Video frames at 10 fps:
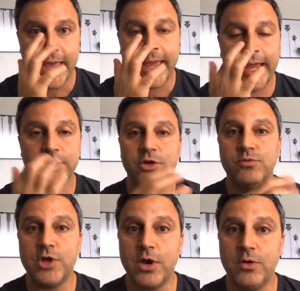and you
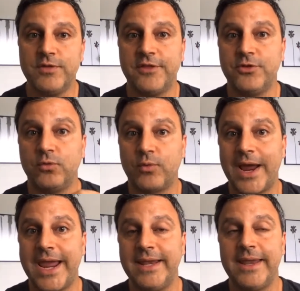know that the
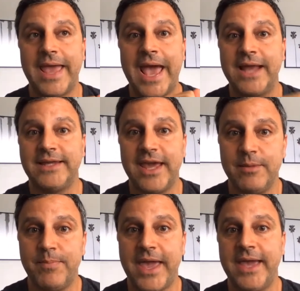right ad
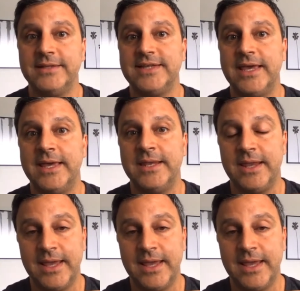campaigns and,